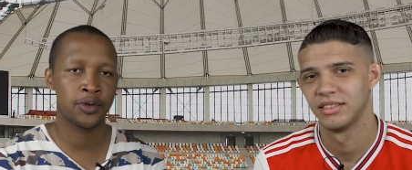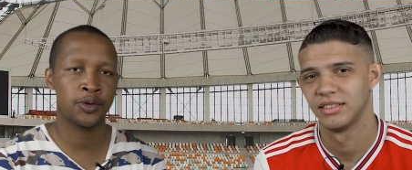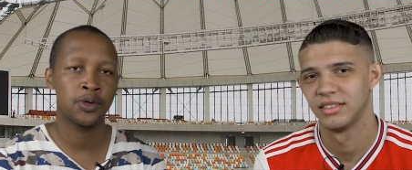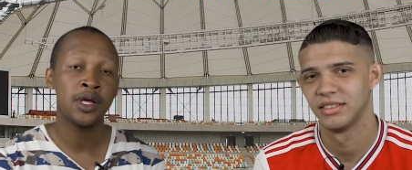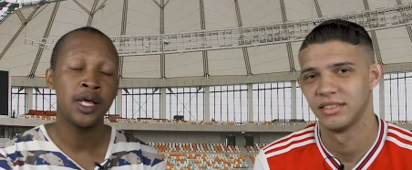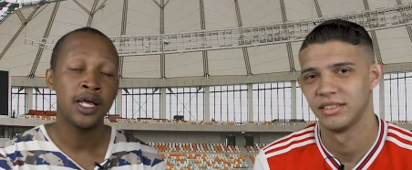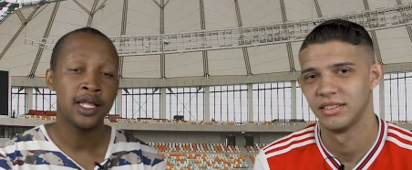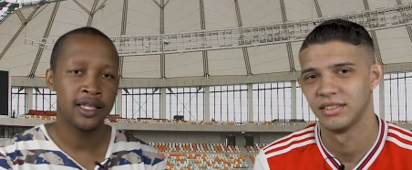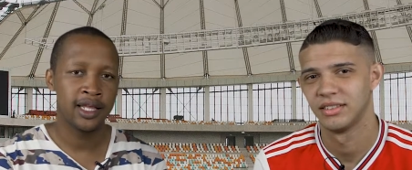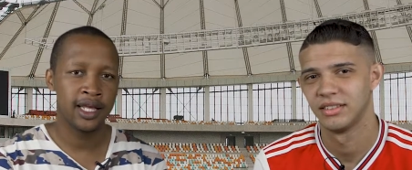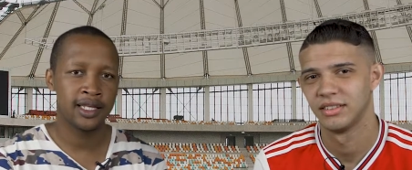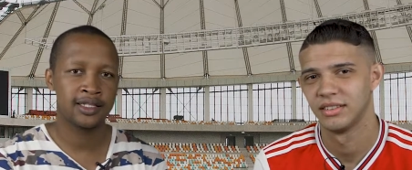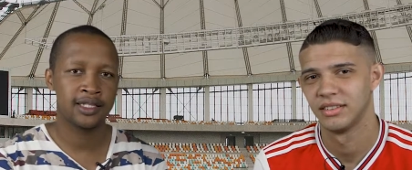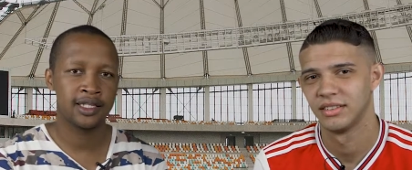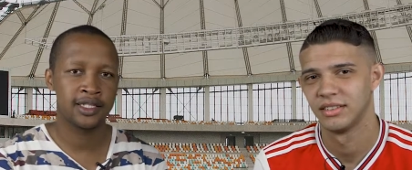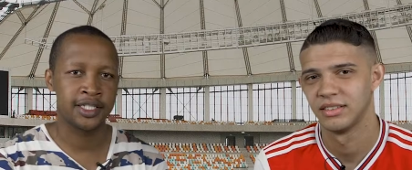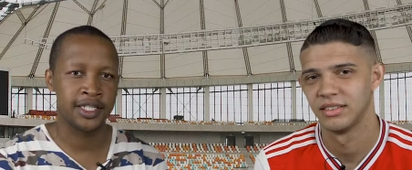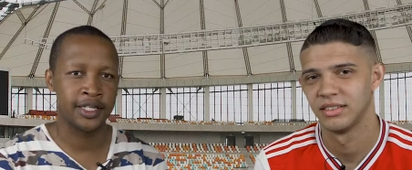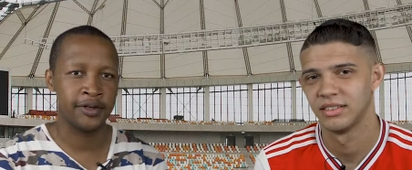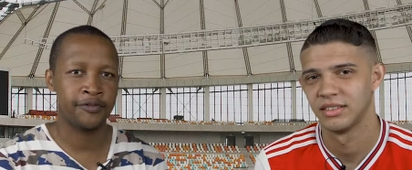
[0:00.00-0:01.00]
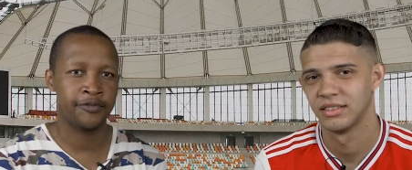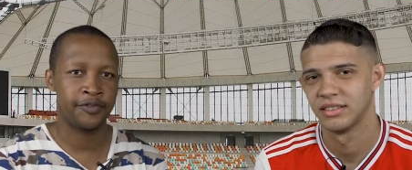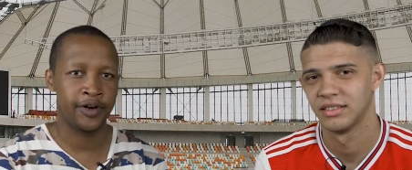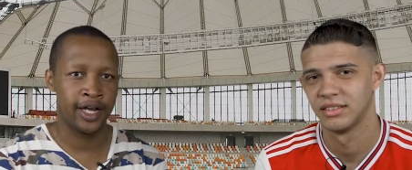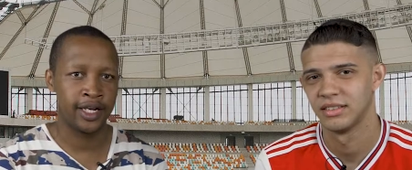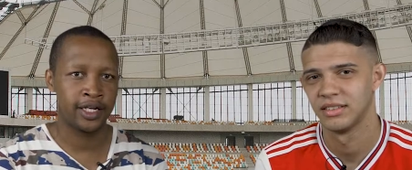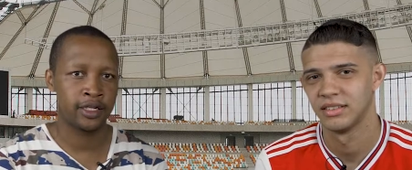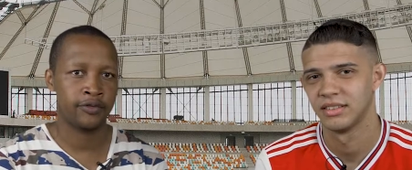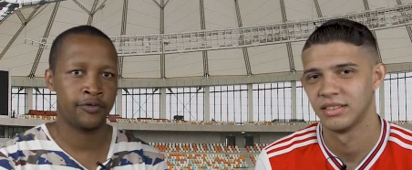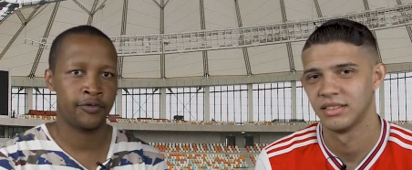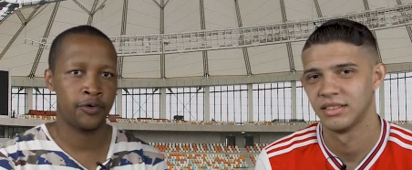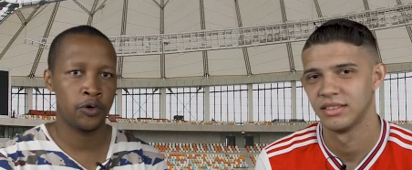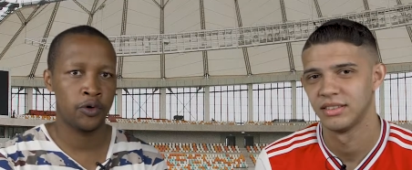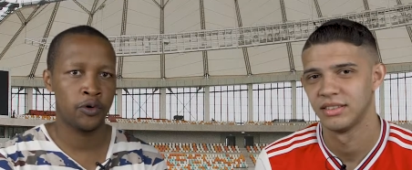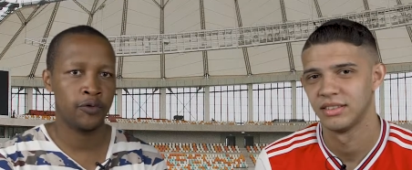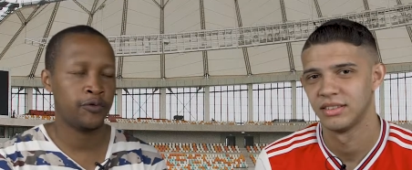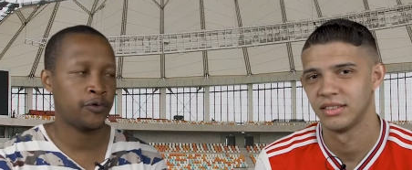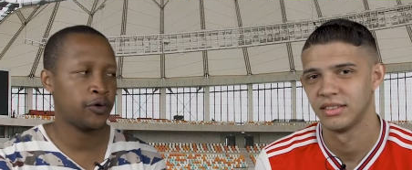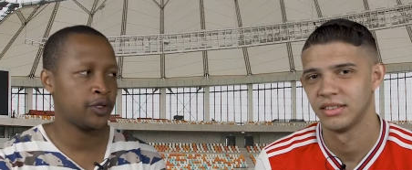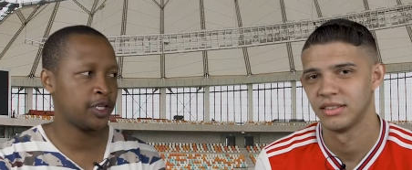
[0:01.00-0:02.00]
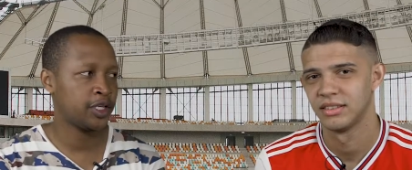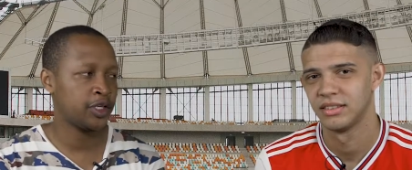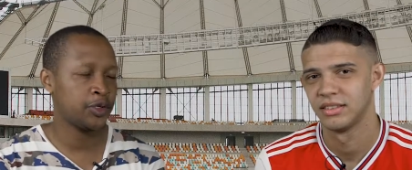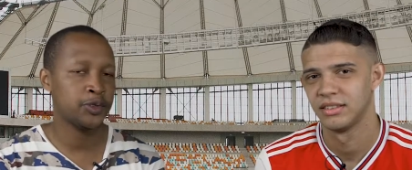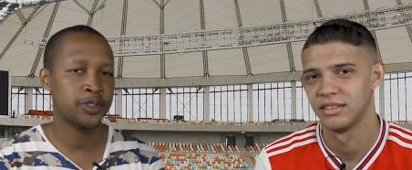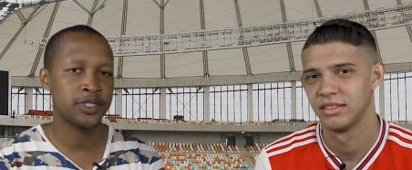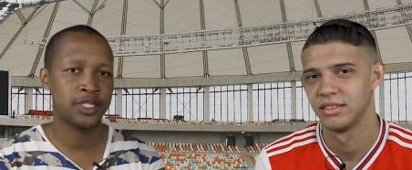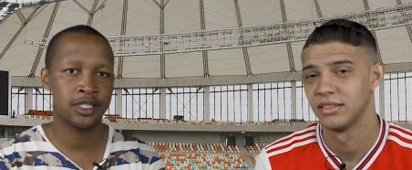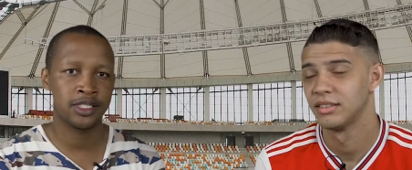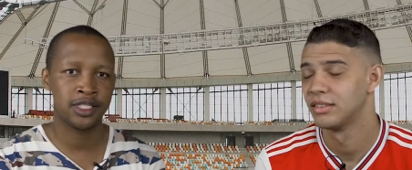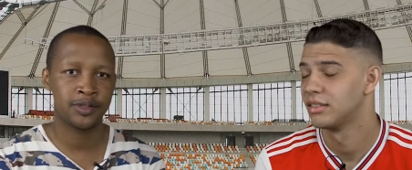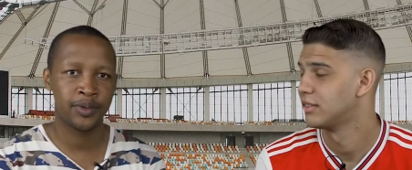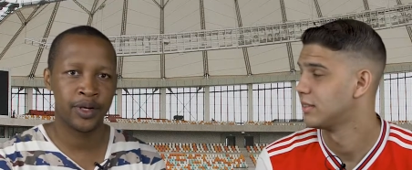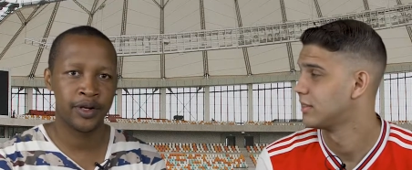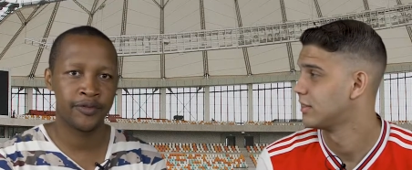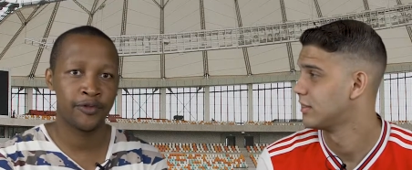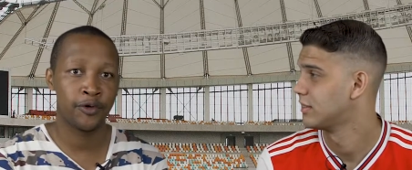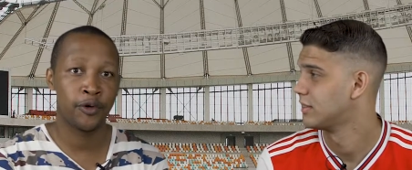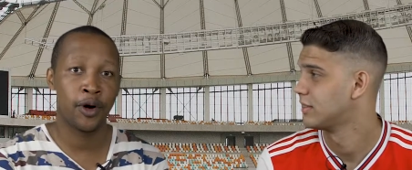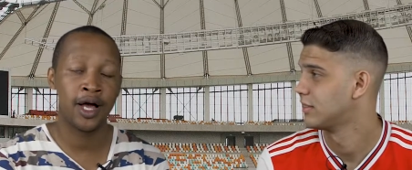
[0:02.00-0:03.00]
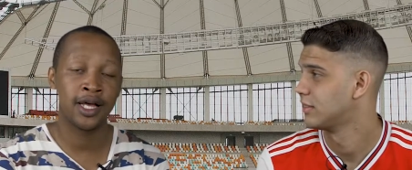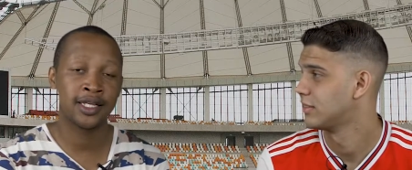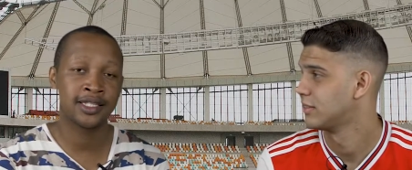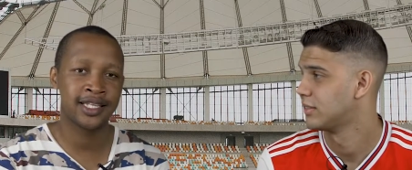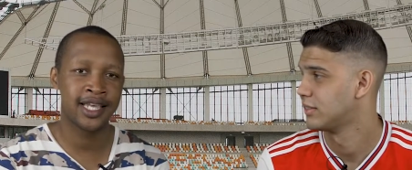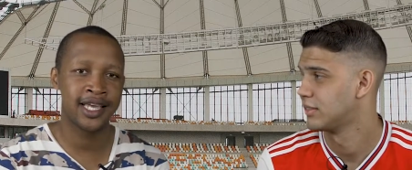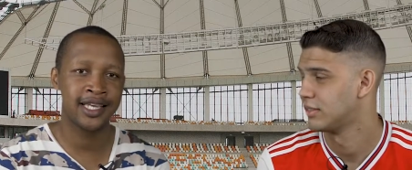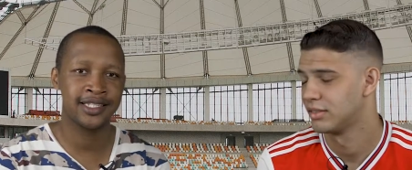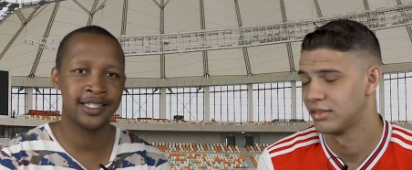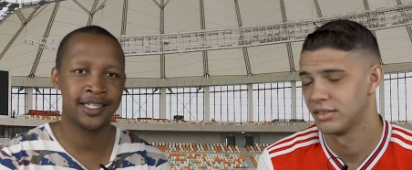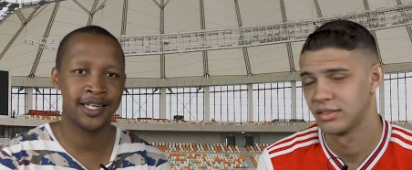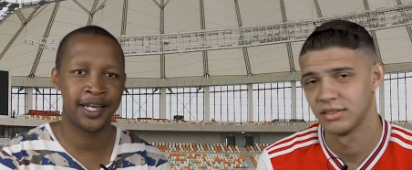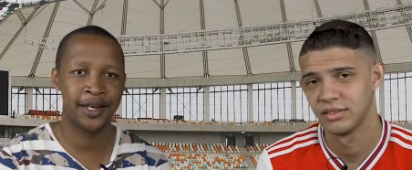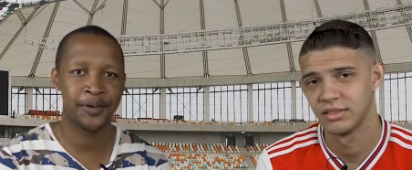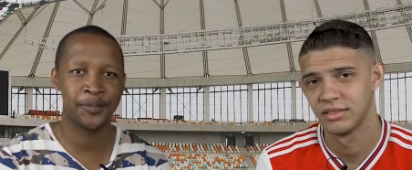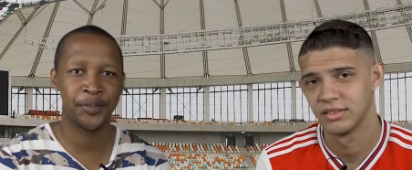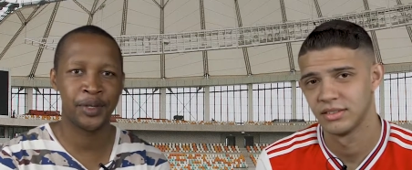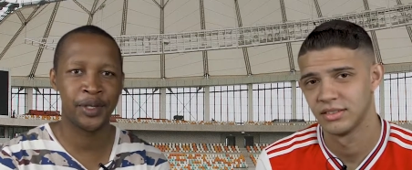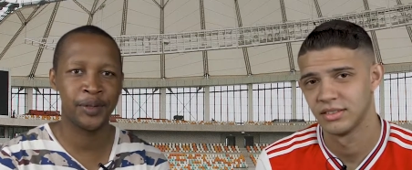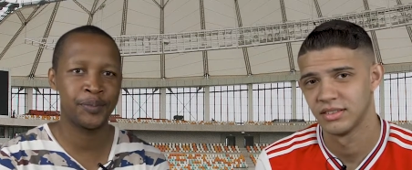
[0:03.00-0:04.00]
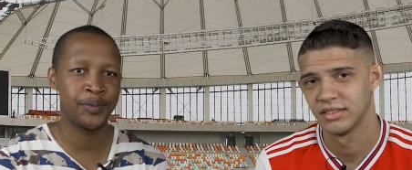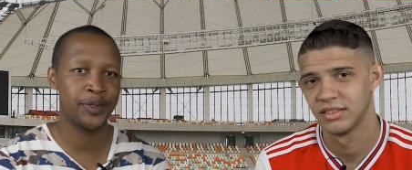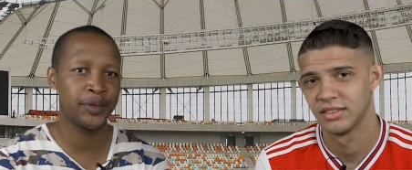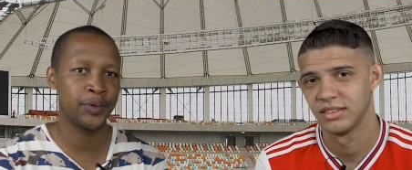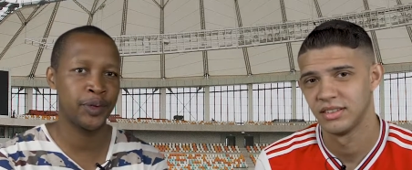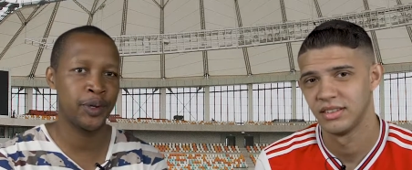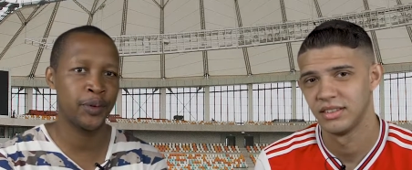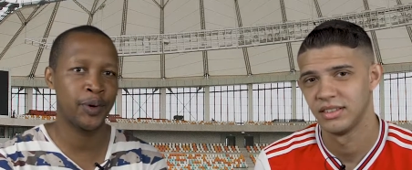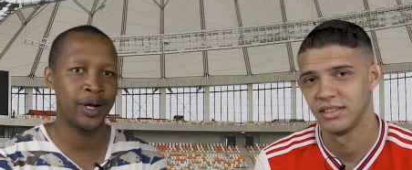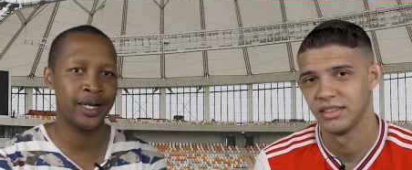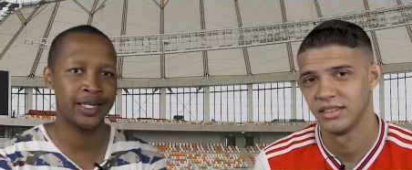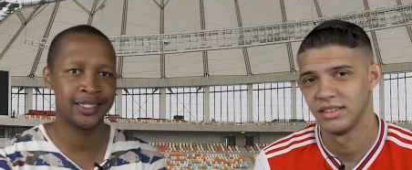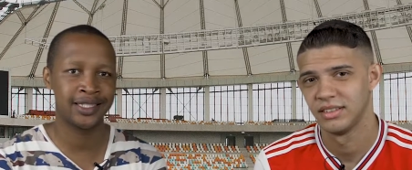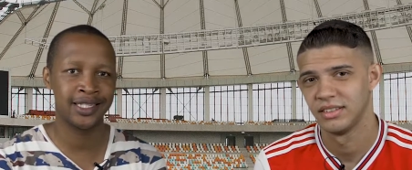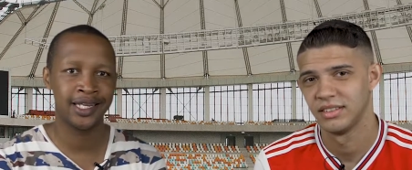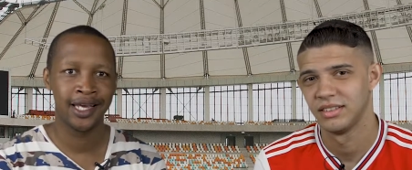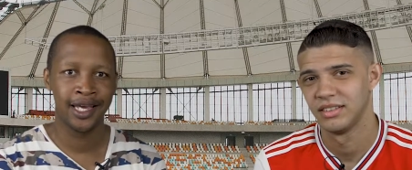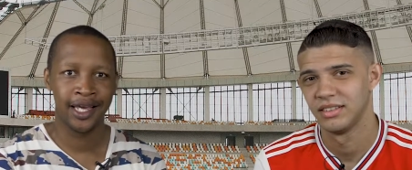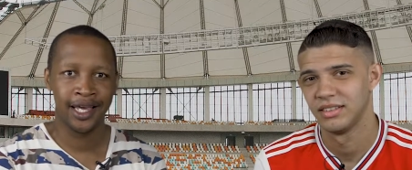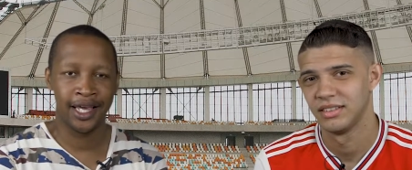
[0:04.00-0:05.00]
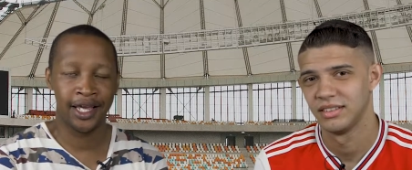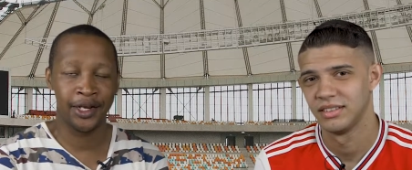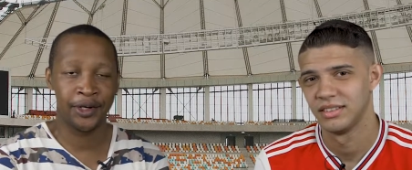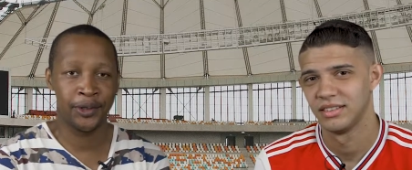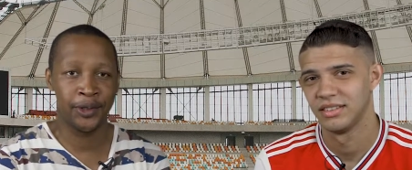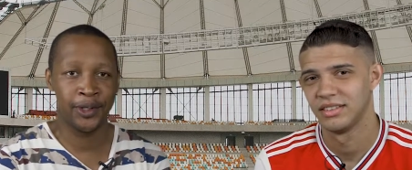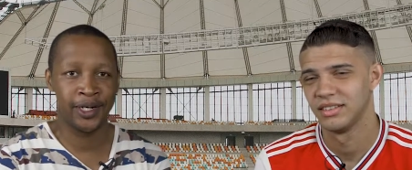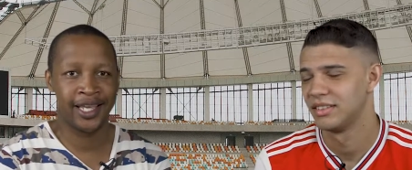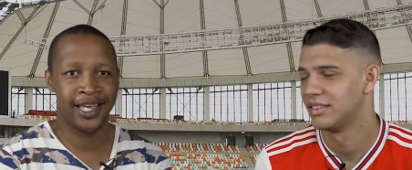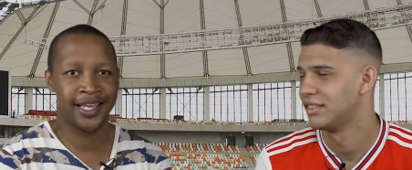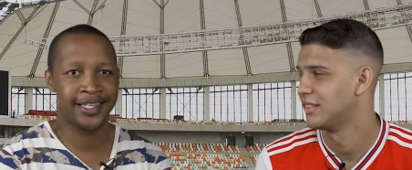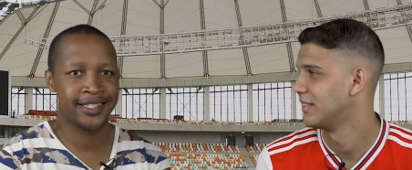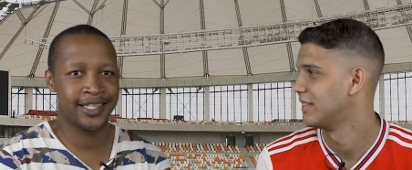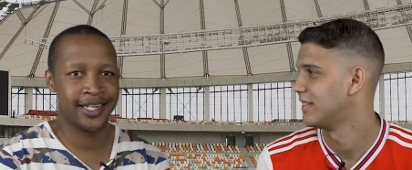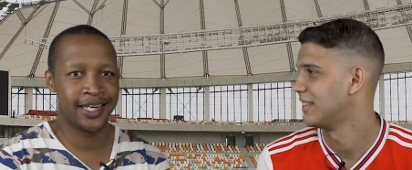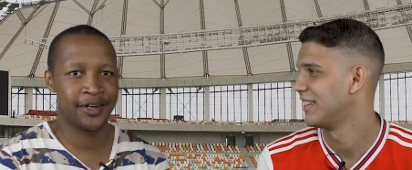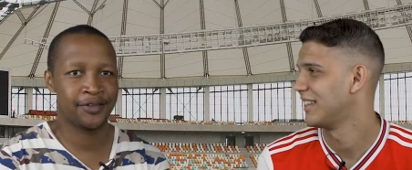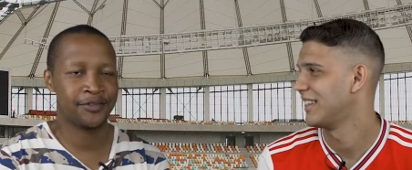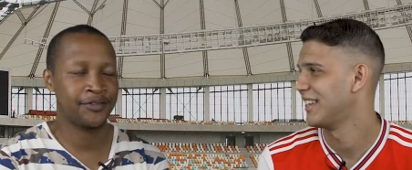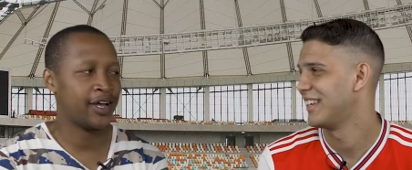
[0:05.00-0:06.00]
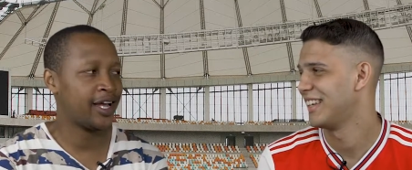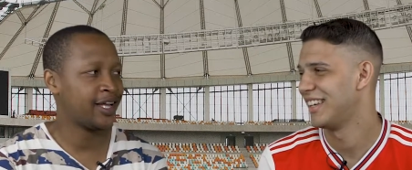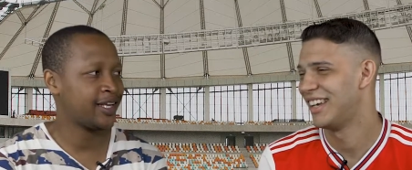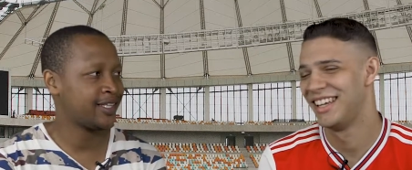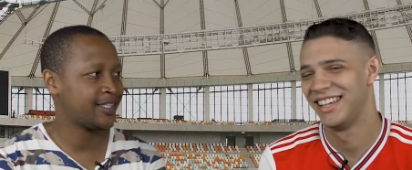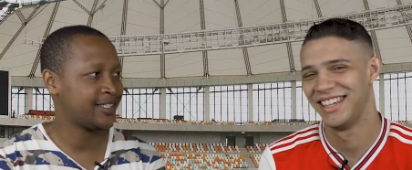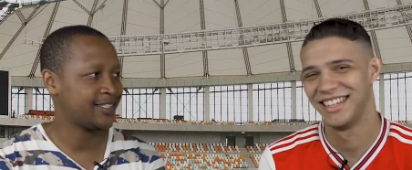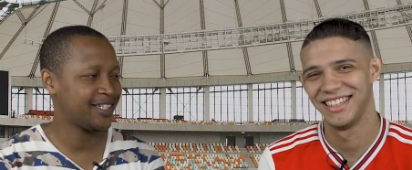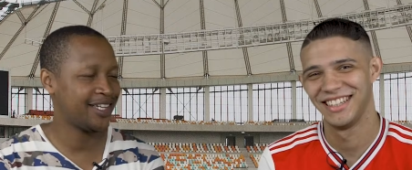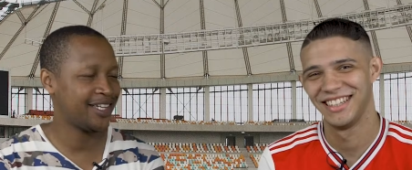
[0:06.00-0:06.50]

Speaker 1: So that's a dream final for for the neutrals, but for us KZN people, we want an all KZN final.